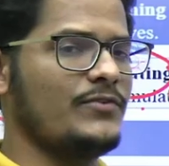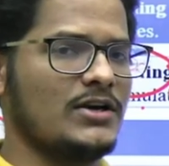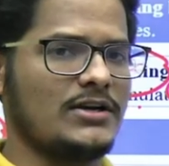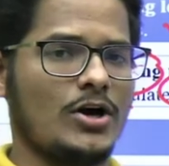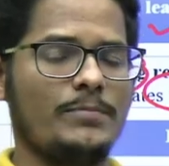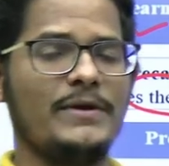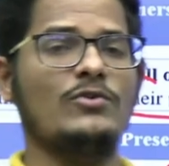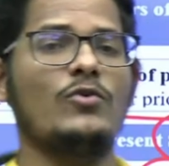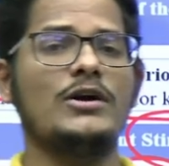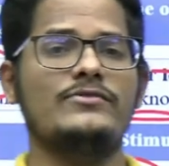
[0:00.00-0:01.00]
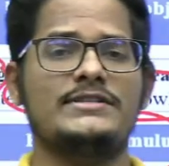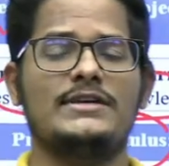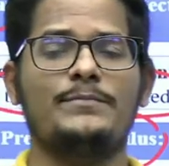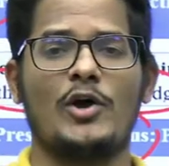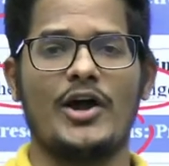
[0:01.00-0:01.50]
your topic, what was
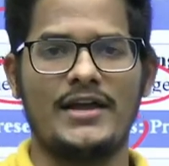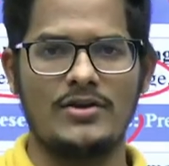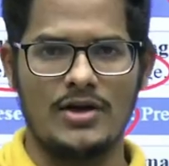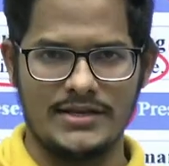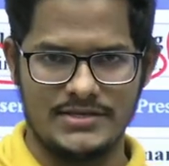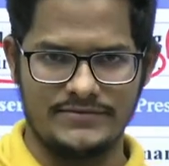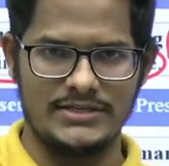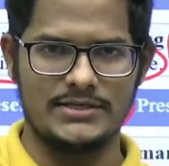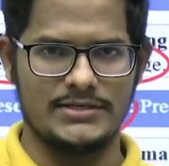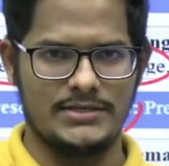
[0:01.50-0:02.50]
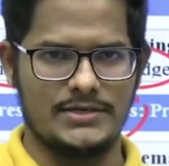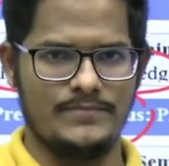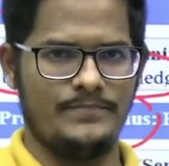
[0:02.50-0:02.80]
the prior knowledge of the learner